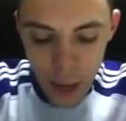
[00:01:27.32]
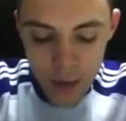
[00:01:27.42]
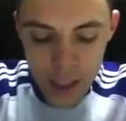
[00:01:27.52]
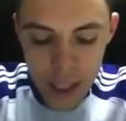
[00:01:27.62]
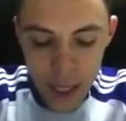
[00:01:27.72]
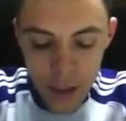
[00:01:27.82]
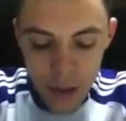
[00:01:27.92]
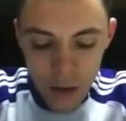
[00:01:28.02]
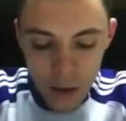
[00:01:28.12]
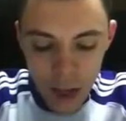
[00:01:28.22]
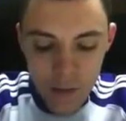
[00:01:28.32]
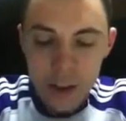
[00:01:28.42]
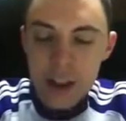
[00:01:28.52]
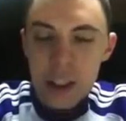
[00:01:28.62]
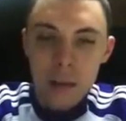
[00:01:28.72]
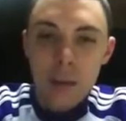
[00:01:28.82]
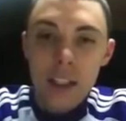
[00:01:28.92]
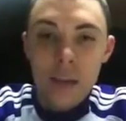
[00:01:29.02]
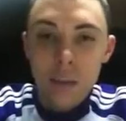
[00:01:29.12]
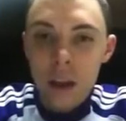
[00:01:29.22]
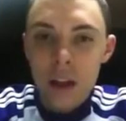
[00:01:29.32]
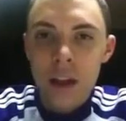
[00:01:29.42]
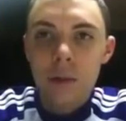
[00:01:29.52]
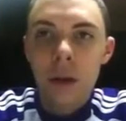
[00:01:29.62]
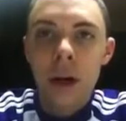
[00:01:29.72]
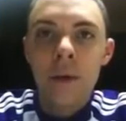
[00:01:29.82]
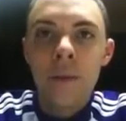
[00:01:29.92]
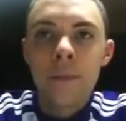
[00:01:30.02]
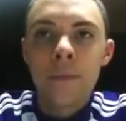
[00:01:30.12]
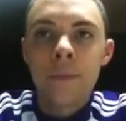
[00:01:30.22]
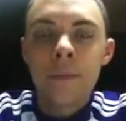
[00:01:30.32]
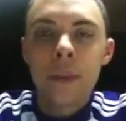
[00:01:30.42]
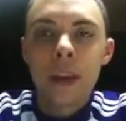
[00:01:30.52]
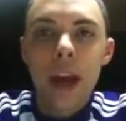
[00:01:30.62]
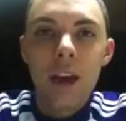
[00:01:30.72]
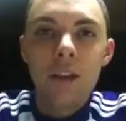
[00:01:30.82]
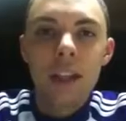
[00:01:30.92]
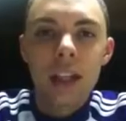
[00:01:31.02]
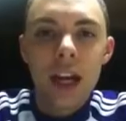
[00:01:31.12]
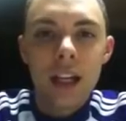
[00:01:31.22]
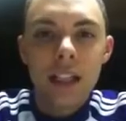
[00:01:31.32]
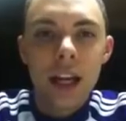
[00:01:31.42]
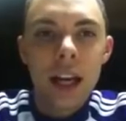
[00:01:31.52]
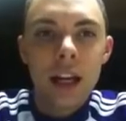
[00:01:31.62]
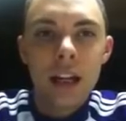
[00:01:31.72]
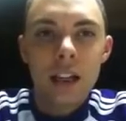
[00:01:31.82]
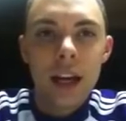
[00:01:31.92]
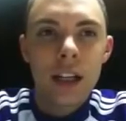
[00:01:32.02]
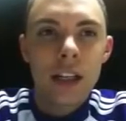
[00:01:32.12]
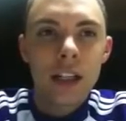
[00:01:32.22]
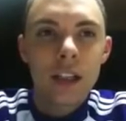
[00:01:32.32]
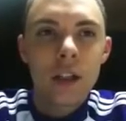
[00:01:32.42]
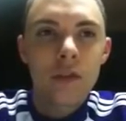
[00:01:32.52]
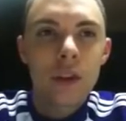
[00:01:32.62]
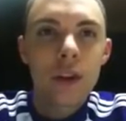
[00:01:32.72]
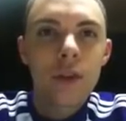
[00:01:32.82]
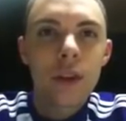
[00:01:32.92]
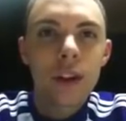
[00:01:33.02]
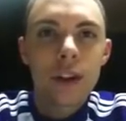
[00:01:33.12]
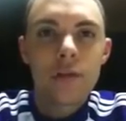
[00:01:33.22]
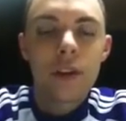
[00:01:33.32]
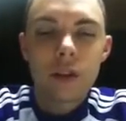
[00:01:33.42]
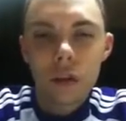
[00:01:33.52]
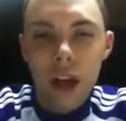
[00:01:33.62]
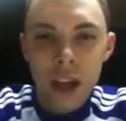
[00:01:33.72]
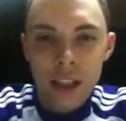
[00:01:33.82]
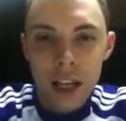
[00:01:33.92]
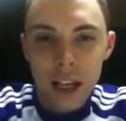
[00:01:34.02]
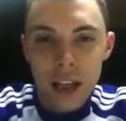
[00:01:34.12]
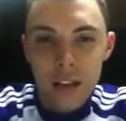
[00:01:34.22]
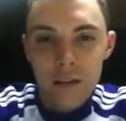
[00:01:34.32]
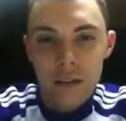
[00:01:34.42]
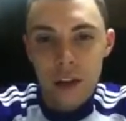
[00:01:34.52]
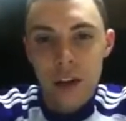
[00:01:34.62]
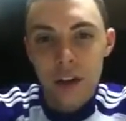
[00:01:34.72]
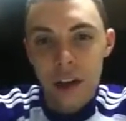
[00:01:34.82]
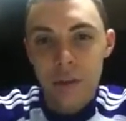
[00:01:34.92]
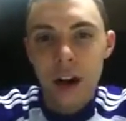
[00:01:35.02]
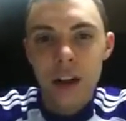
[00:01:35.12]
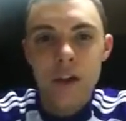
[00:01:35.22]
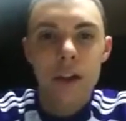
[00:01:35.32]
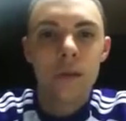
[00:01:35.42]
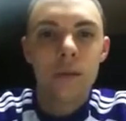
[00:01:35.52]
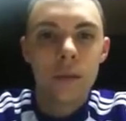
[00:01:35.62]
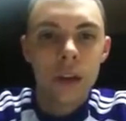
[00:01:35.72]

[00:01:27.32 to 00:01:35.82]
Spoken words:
I'm just saying everything to my best ability. But everything that I say, I just ask for you to really just visualize like you're in my dream.